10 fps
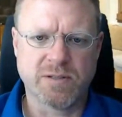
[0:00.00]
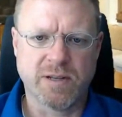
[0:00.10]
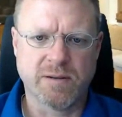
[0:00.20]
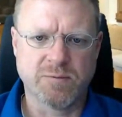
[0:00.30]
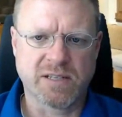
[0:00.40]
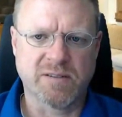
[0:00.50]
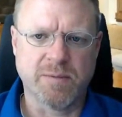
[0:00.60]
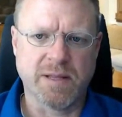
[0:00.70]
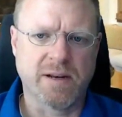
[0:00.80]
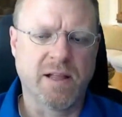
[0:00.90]
the
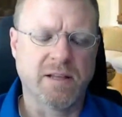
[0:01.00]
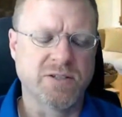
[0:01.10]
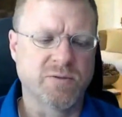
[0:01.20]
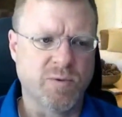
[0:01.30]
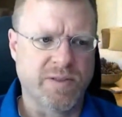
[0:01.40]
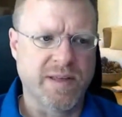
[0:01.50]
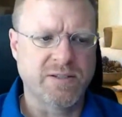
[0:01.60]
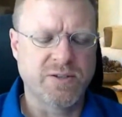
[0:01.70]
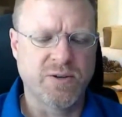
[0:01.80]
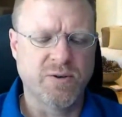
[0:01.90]
objective methodologies with
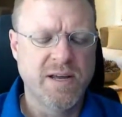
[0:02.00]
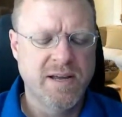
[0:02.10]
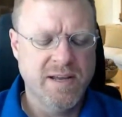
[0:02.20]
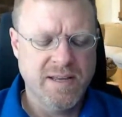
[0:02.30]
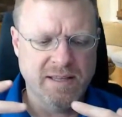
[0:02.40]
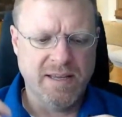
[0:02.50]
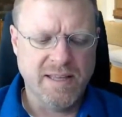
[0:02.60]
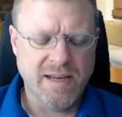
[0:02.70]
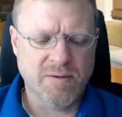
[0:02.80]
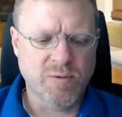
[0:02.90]
that too.
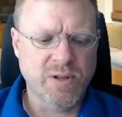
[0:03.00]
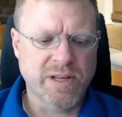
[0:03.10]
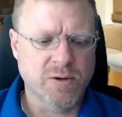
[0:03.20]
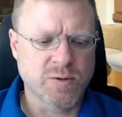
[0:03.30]
And that really goes